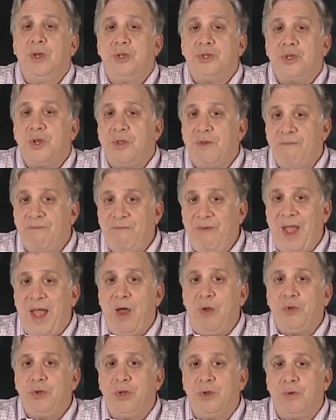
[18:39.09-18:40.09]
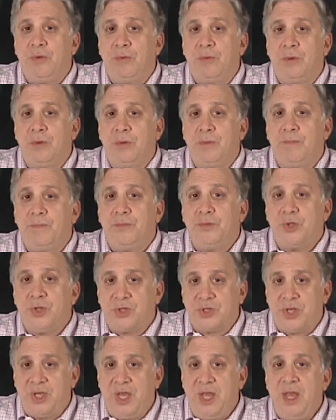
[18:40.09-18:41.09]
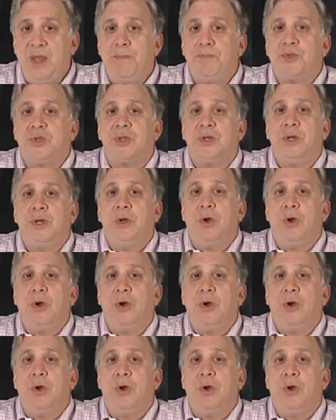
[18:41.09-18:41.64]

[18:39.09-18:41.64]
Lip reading: So the value just keeps